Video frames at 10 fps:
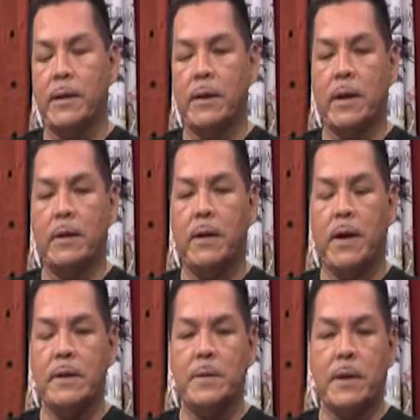did like the
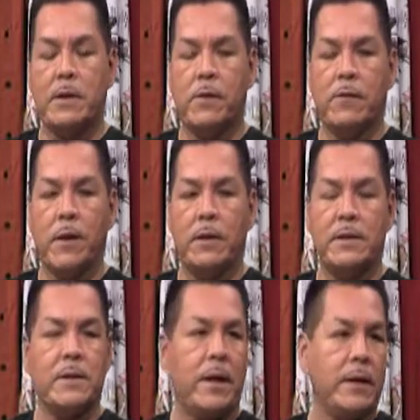aspect of uh,
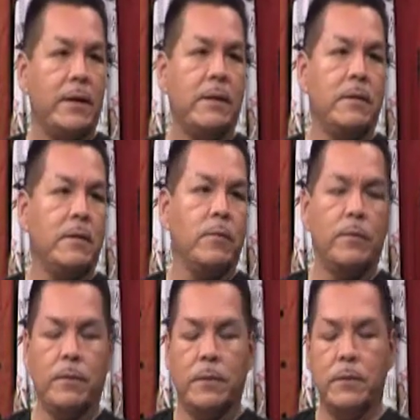designing and
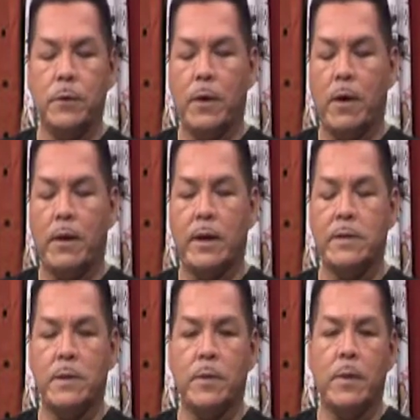doing all
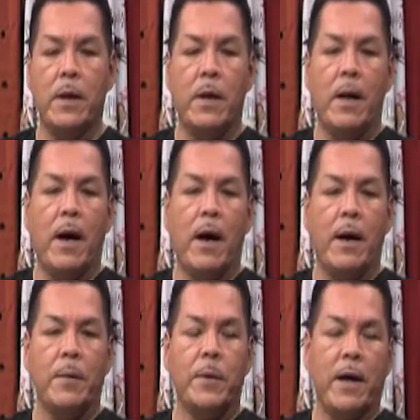that. So
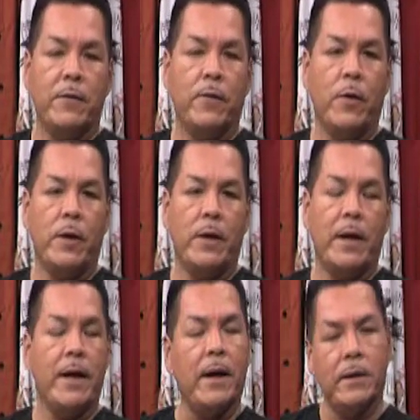I applied for it,
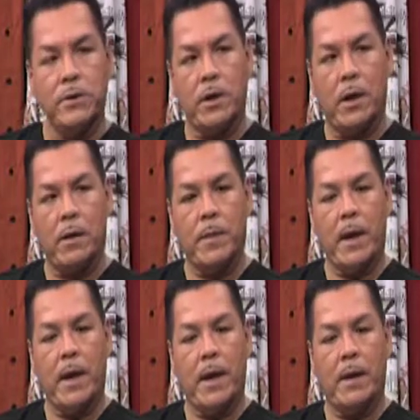and I got the job,
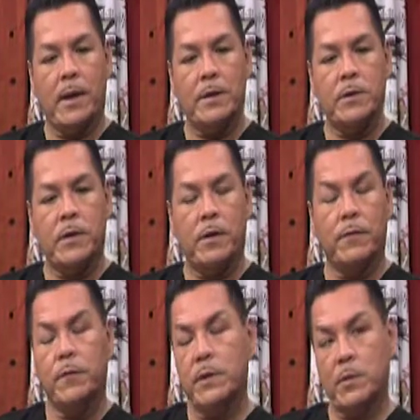and I started
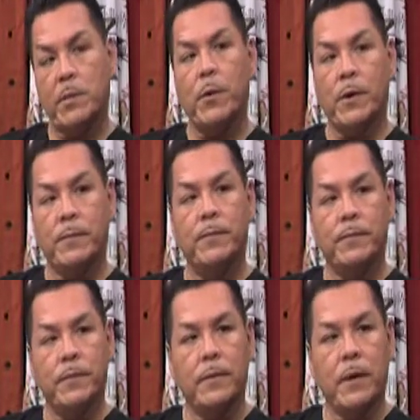off doing swimwear.
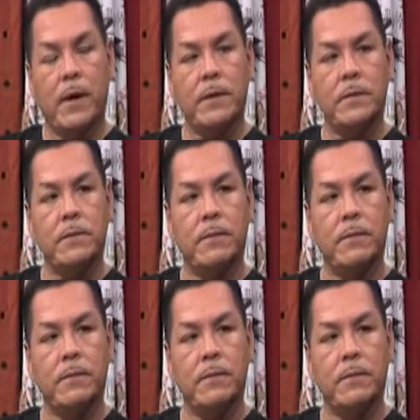Yeah.